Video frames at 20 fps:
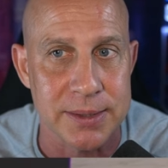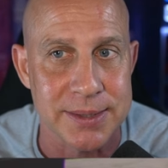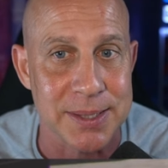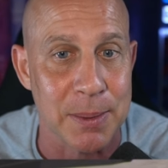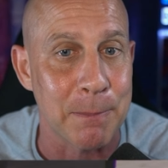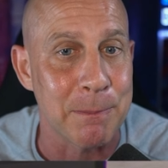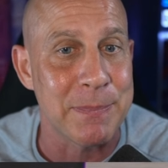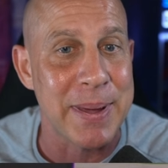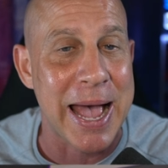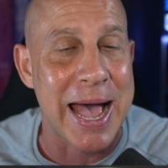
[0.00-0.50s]

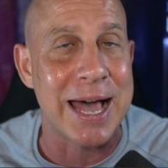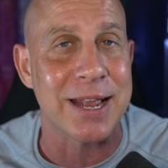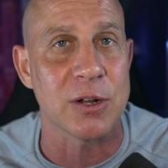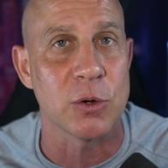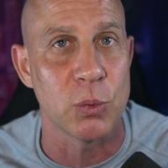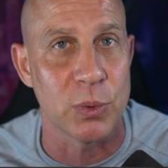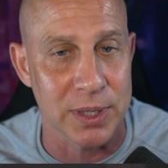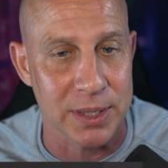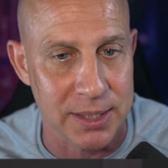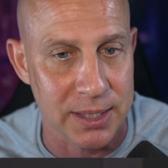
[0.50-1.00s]
to
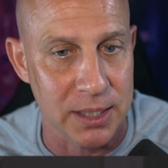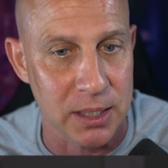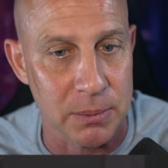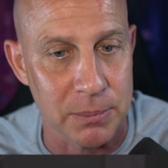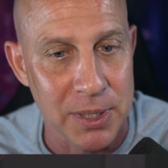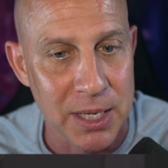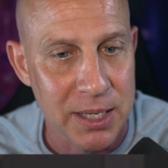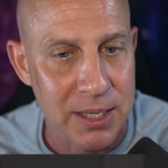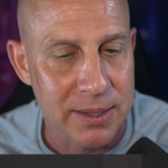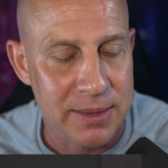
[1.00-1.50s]
battle with
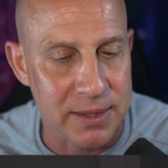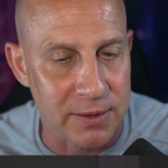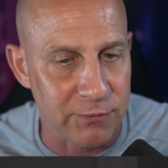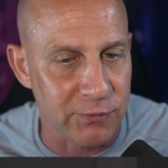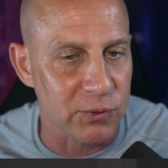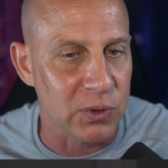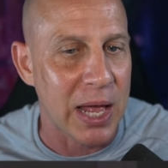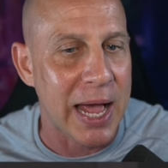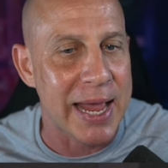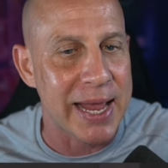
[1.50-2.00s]
him that
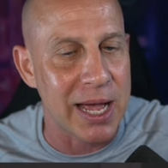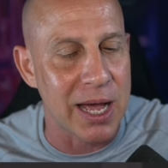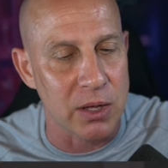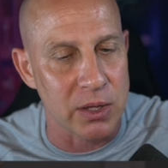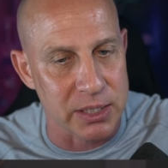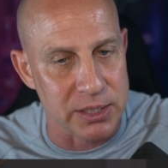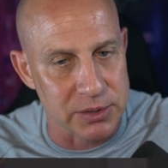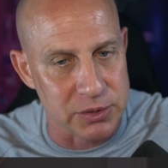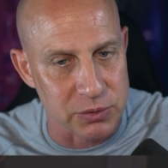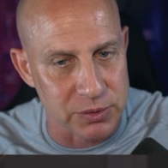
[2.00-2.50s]
fly
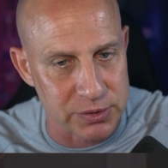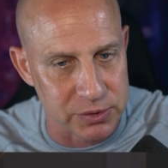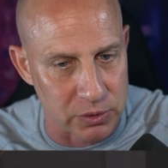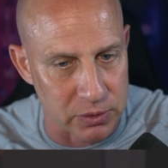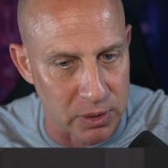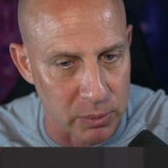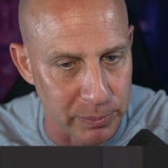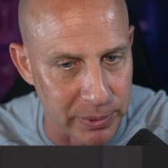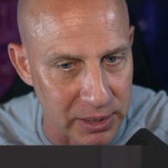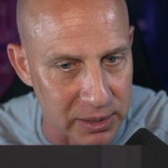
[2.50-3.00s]
out and do
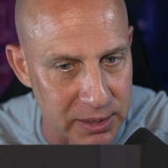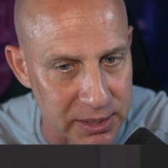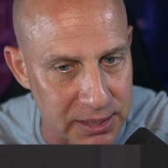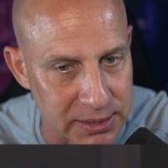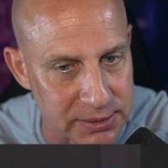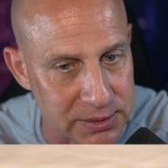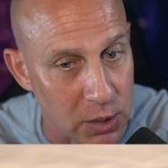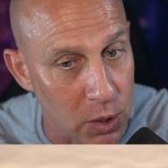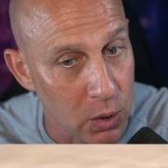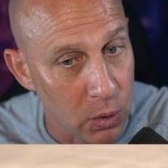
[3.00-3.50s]
certain
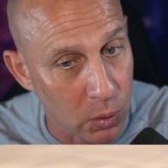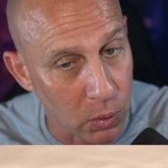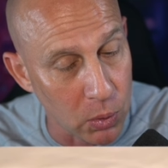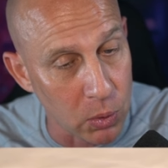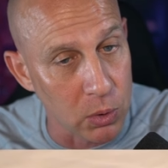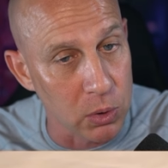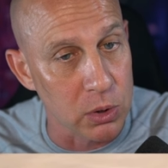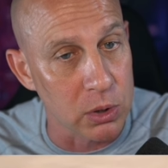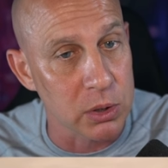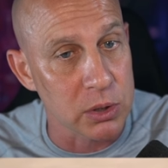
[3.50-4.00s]
abilities,
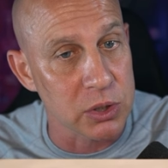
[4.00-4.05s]
or